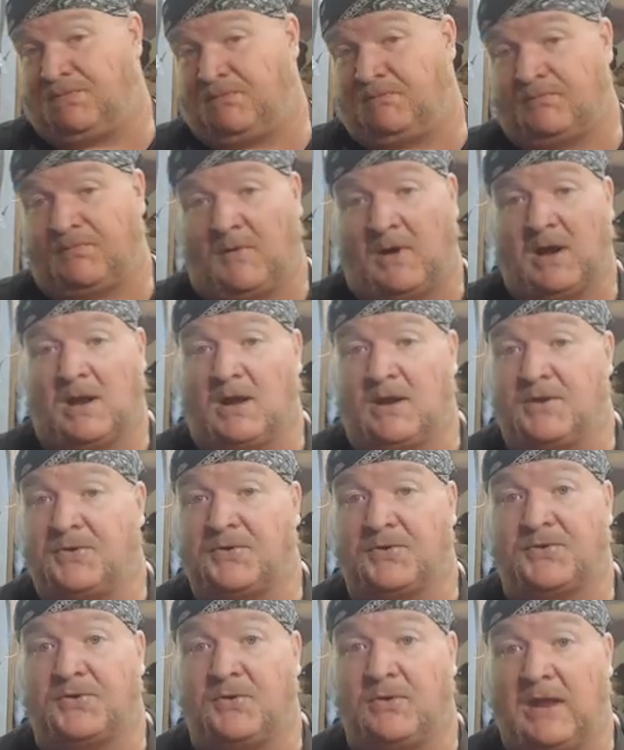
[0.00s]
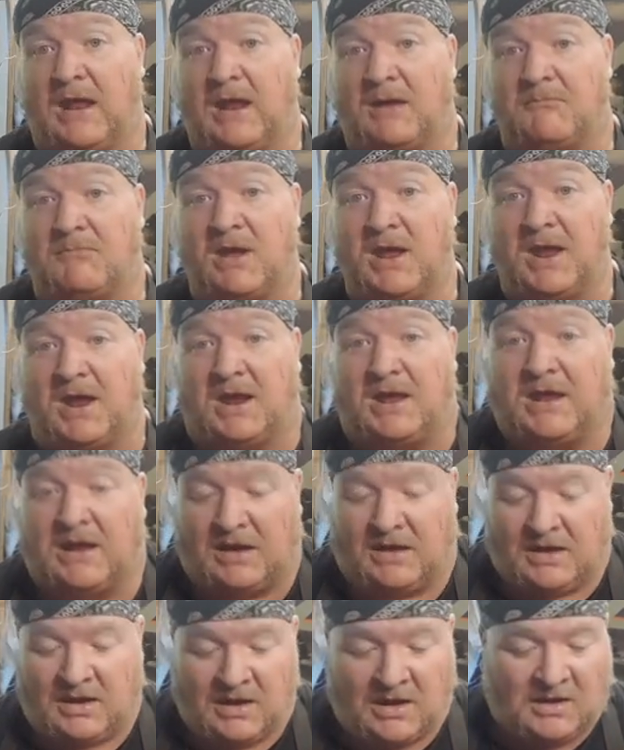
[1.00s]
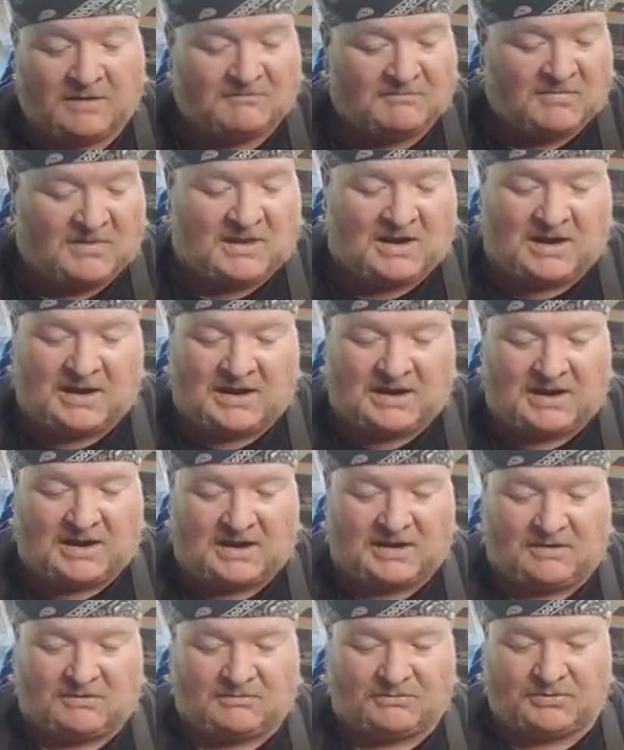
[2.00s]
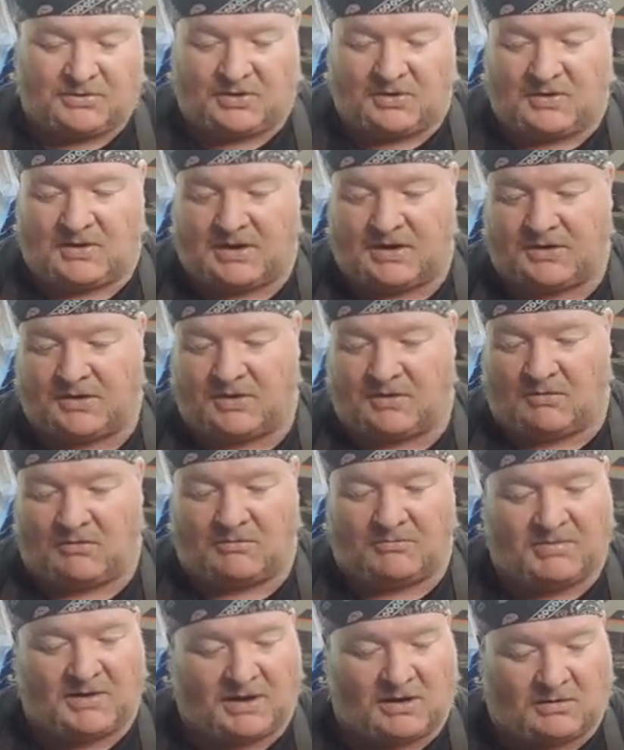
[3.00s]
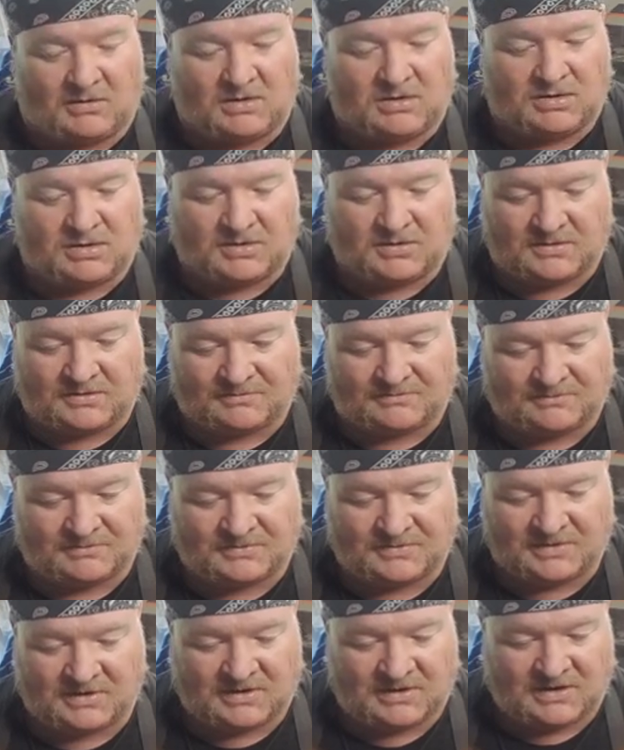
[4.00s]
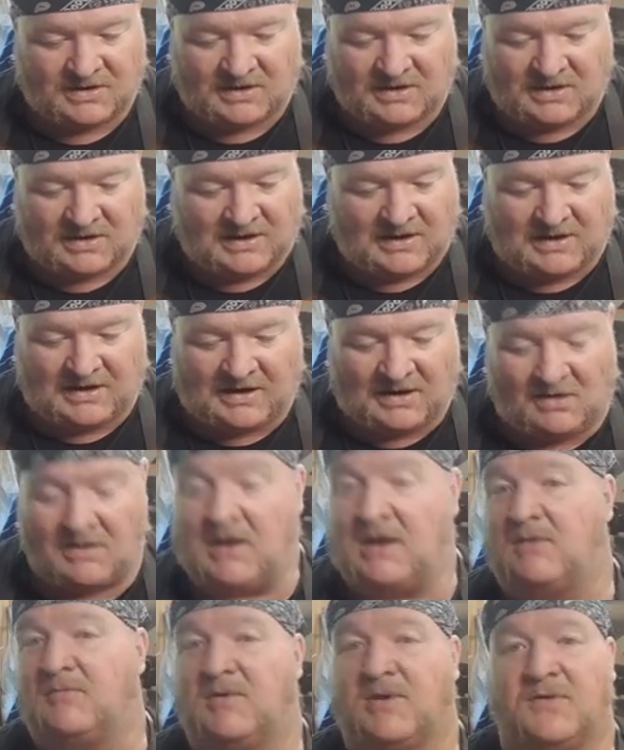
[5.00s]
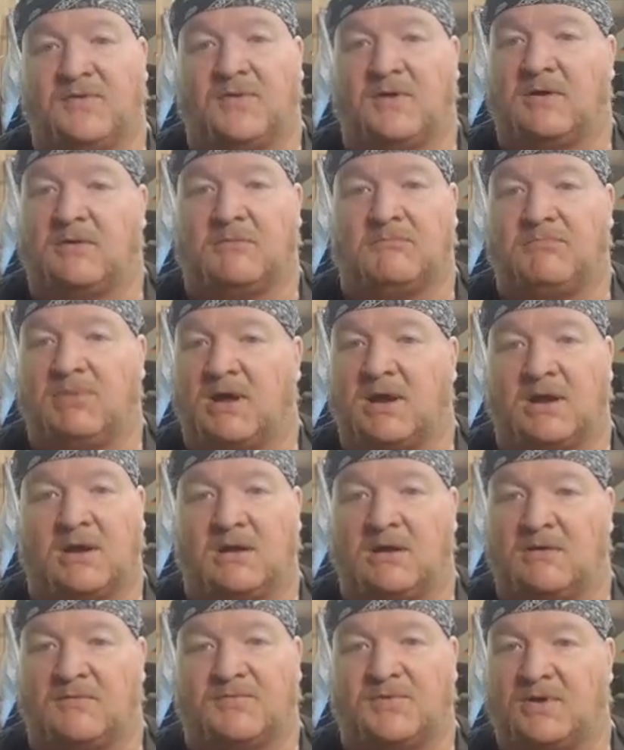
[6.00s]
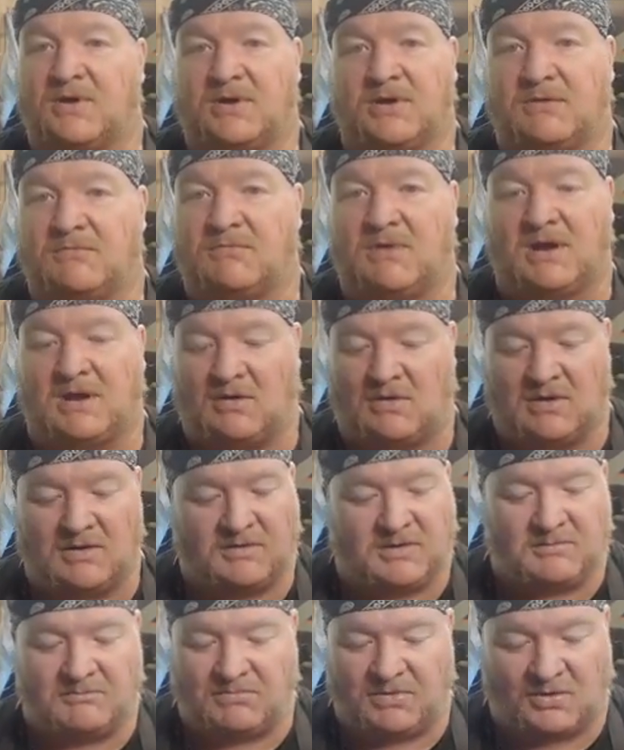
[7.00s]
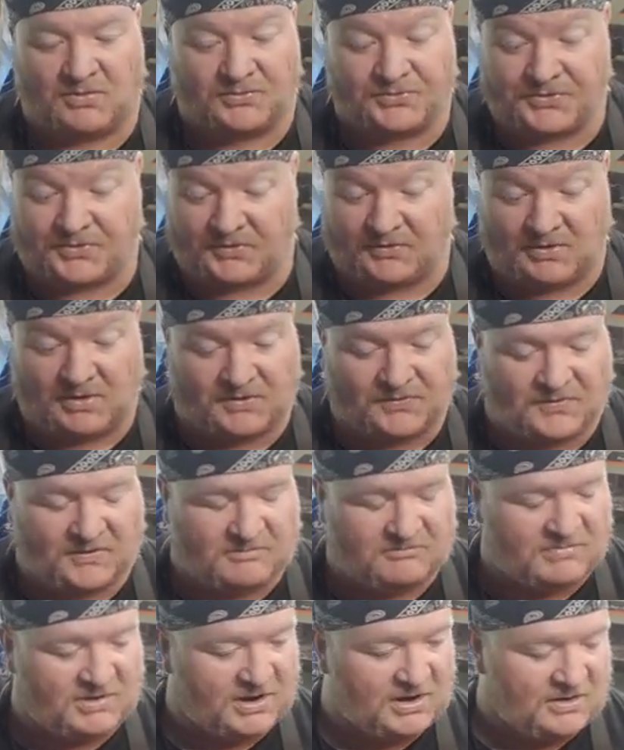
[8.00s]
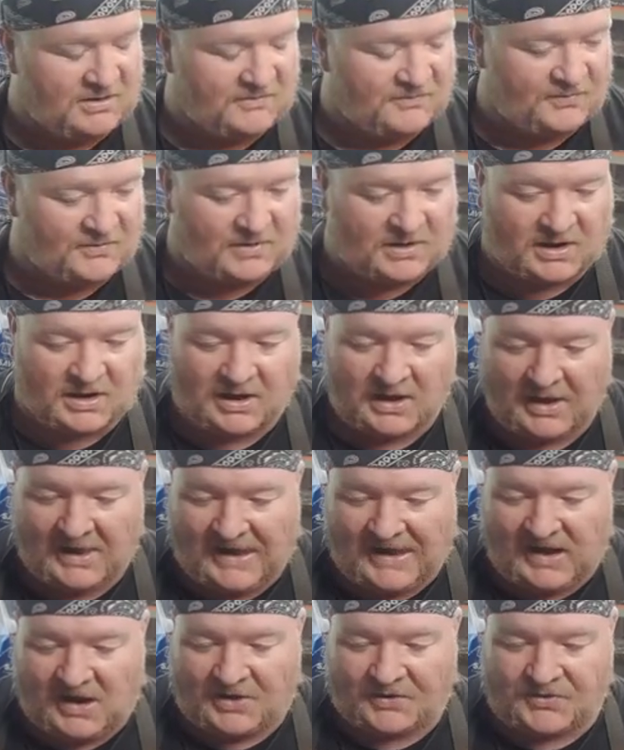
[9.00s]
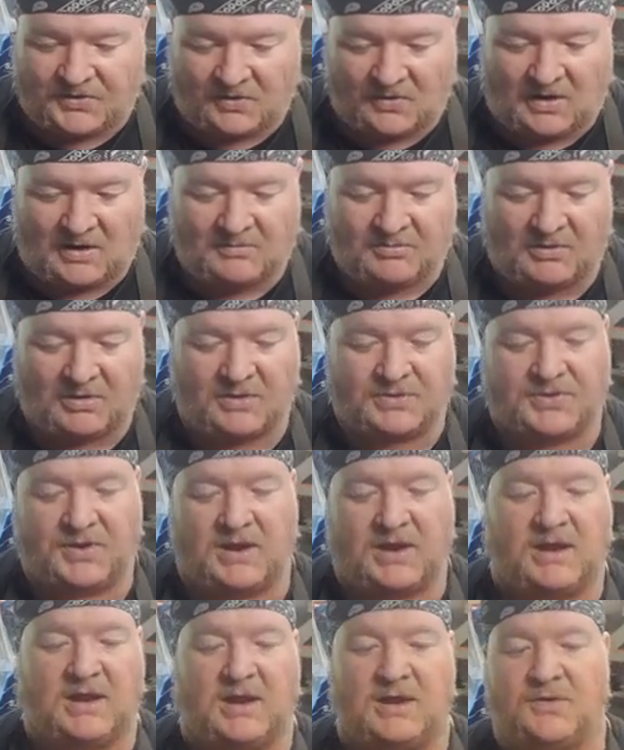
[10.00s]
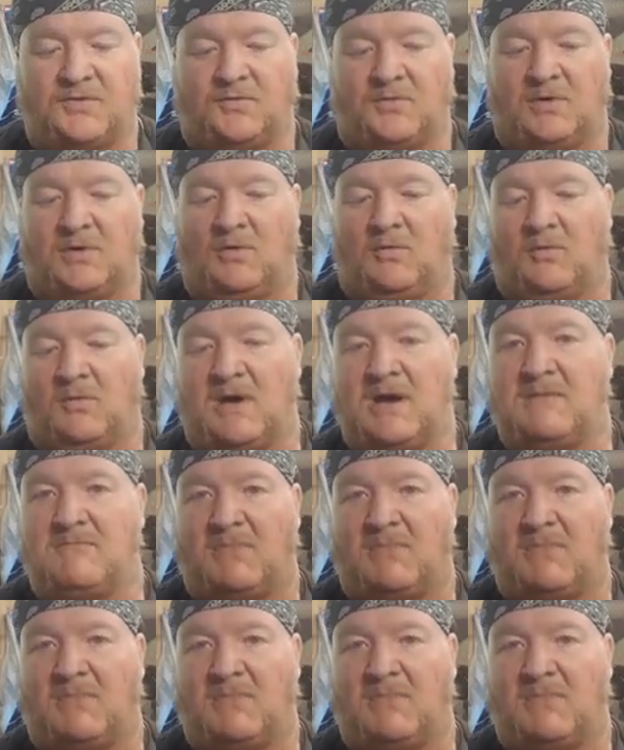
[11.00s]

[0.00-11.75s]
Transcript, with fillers: frankly, it's just too dang big. I, I don't know how to go about I don't have anything big enough to, I don't have any bolts or anything big enough for that. So I'm going to take and drill right